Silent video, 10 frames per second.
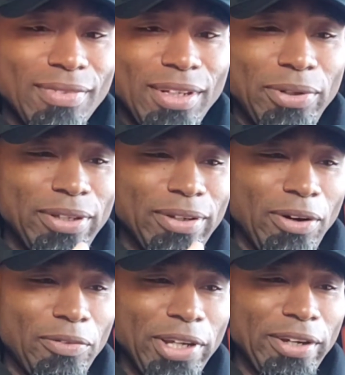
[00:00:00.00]
when you're
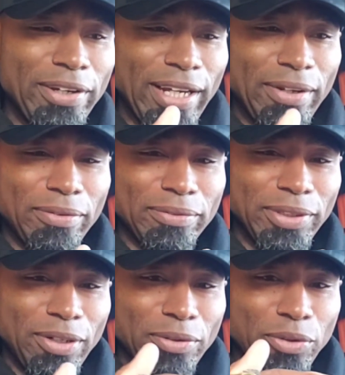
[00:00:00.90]
over here like,
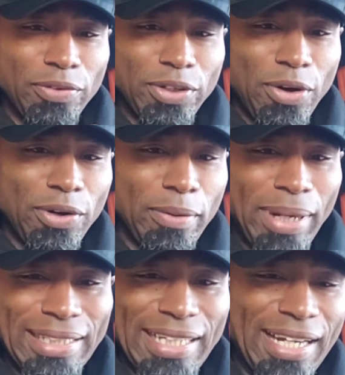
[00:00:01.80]
North Dakota and
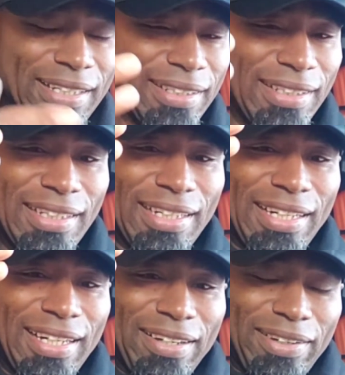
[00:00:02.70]
Montana,
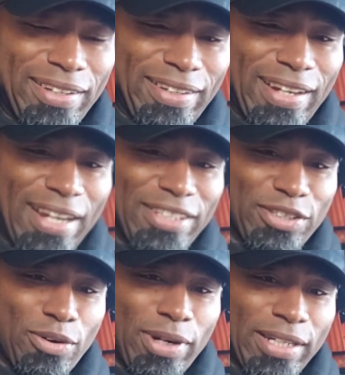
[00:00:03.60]
you're not
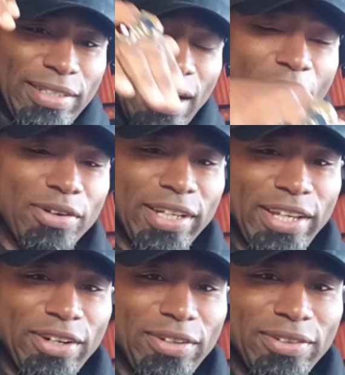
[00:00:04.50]
just going down a
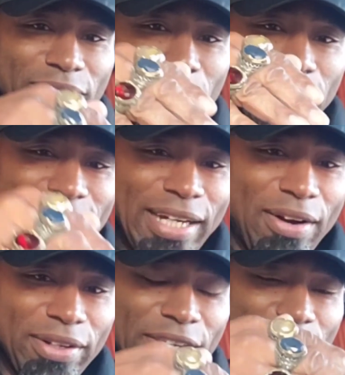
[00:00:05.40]
hill, you're going
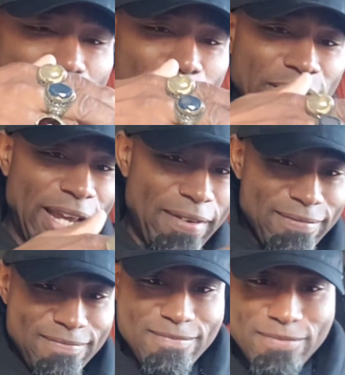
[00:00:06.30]
down a hill with that
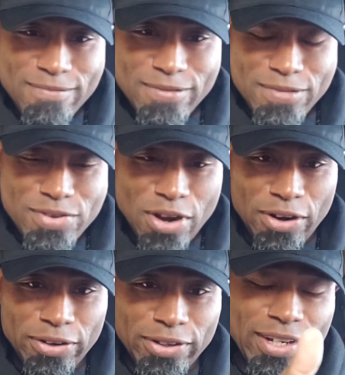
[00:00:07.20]

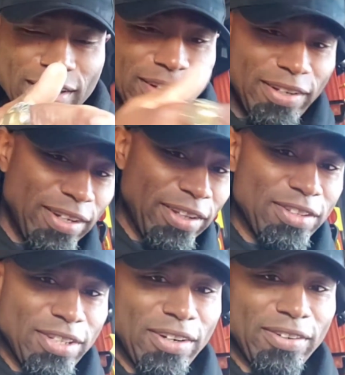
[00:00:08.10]
turn, another
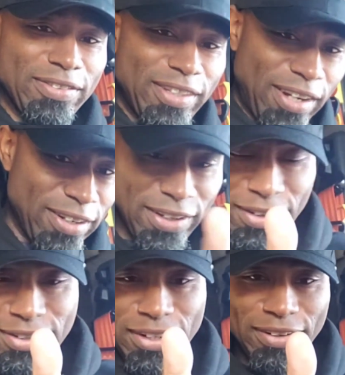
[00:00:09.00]
turn,
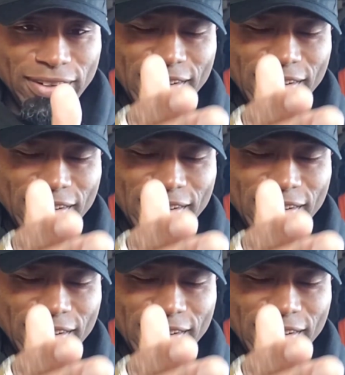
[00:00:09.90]
another turn,